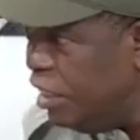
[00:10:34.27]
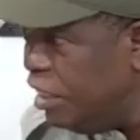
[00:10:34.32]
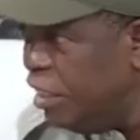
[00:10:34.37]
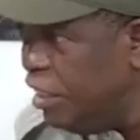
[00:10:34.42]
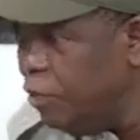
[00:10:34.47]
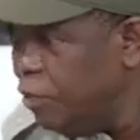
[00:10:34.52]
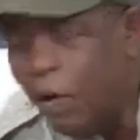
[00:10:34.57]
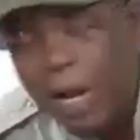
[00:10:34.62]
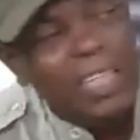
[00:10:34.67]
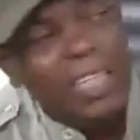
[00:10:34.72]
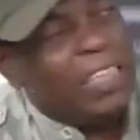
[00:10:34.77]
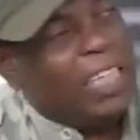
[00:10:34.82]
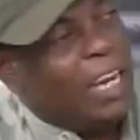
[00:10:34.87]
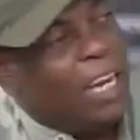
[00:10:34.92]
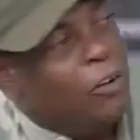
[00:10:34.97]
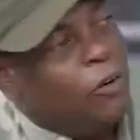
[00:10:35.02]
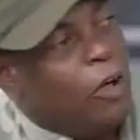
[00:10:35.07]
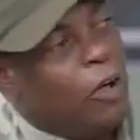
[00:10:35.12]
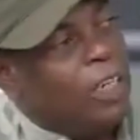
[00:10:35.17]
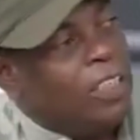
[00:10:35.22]
When
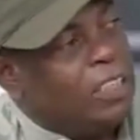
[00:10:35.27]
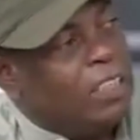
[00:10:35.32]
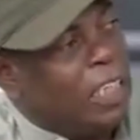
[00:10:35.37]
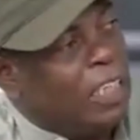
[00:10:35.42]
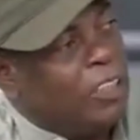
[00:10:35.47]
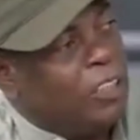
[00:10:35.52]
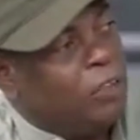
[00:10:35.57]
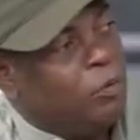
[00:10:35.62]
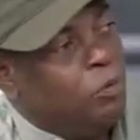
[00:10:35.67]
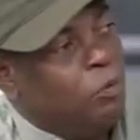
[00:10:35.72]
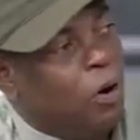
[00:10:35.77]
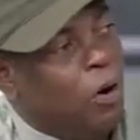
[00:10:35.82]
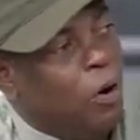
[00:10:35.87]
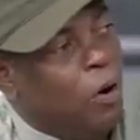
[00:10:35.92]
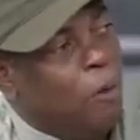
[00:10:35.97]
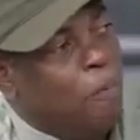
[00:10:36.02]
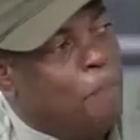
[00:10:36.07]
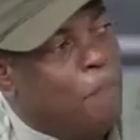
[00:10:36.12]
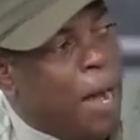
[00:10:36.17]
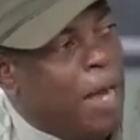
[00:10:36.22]
Jerry Rawlings and a
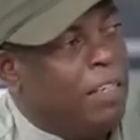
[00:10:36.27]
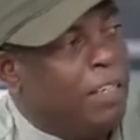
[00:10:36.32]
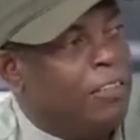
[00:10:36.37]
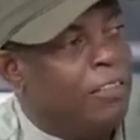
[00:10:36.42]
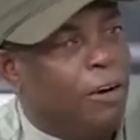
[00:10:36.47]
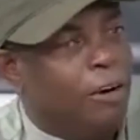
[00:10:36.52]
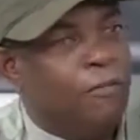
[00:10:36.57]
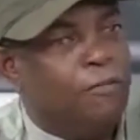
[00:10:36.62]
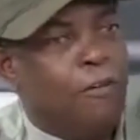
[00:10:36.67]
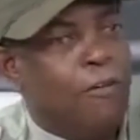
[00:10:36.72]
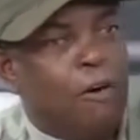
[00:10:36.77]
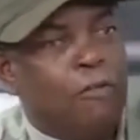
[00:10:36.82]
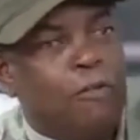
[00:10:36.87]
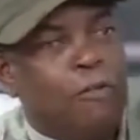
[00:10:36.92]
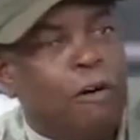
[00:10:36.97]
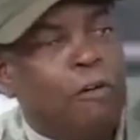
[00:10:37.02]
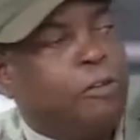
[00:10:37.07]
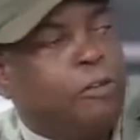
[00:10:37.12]
small band of